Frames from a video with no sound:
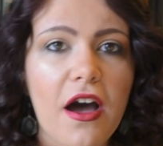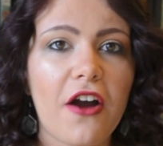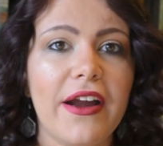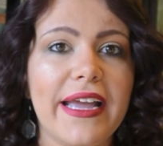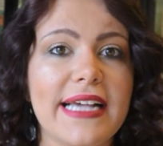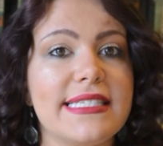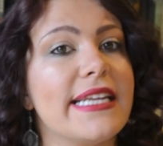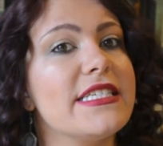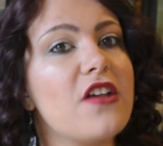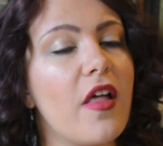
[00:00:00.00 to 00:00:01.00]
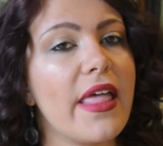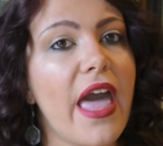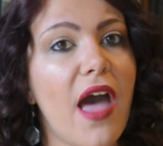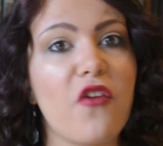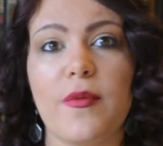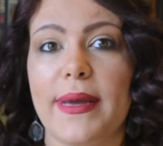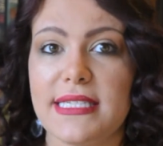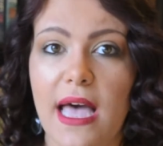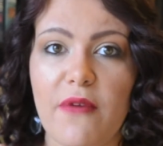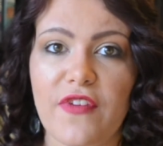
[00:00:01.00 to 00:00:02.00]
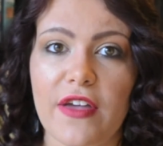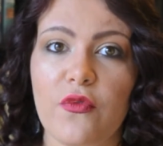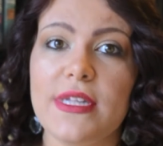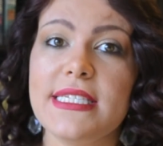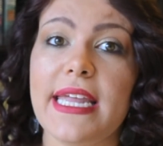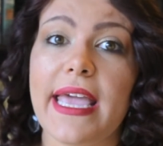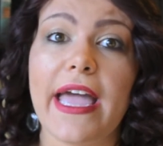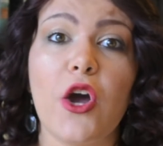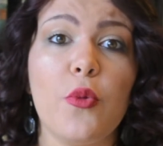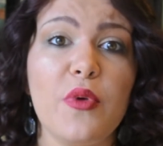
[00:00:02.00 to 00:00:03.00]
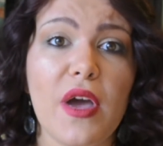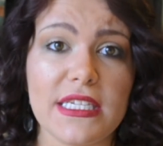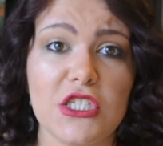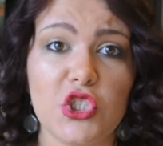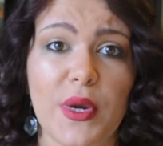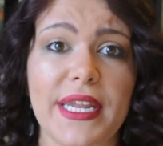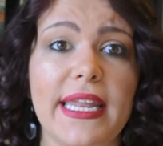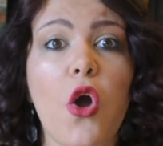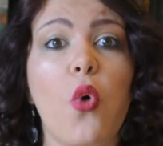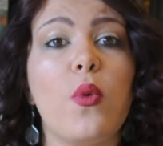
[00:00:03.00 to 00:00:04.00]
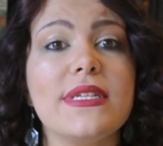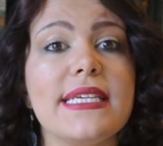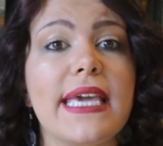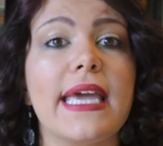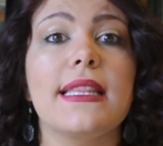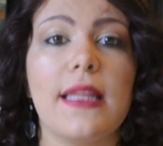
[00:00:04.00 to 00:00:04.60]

Alright guys, that is all I have for my Top 5 Wednesday. I hope you guys enjoyed it. Once again,